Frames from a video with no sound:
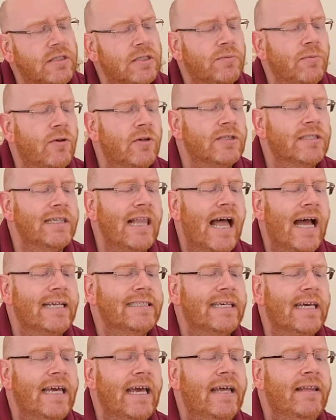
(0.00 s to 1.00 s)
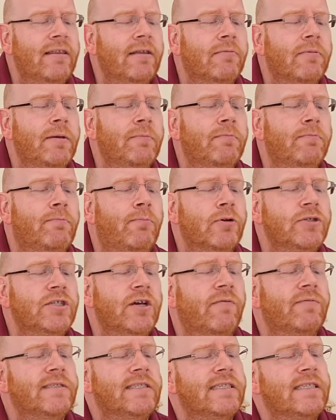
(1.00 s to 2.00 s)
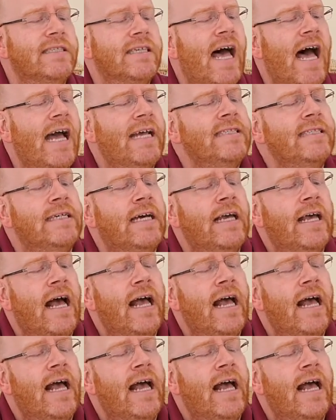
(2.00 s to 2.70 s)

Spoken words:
a small slider here that we push over to the side,